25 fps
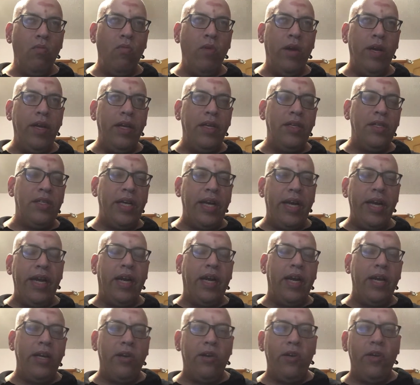when is
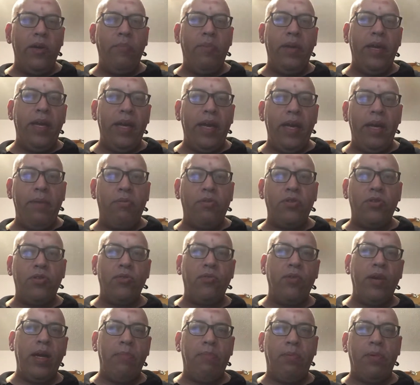AI going to be able
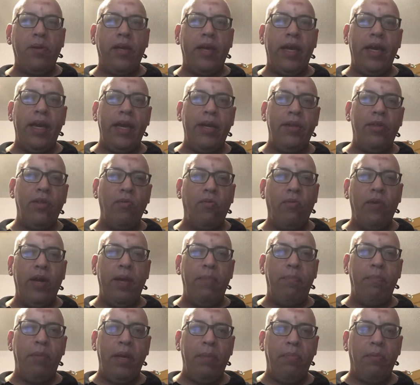to replicate the
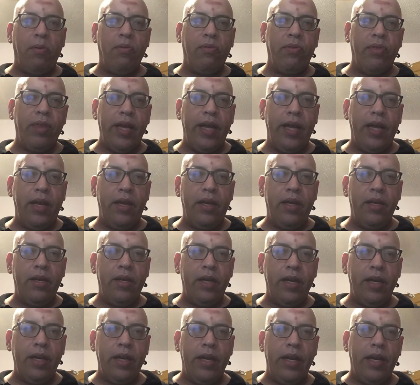way people think
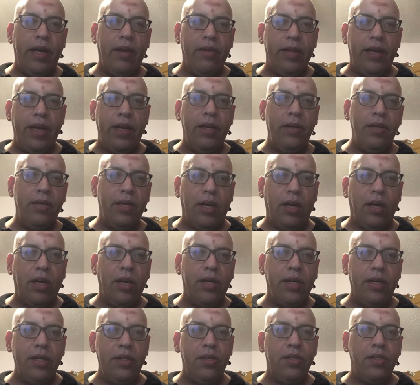and how they
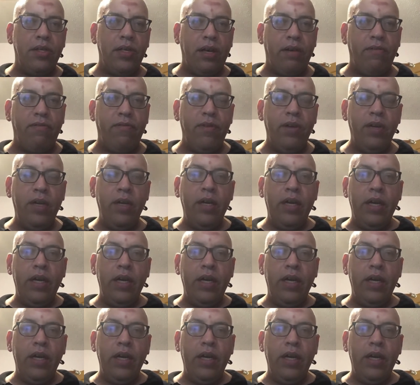talk and stuff,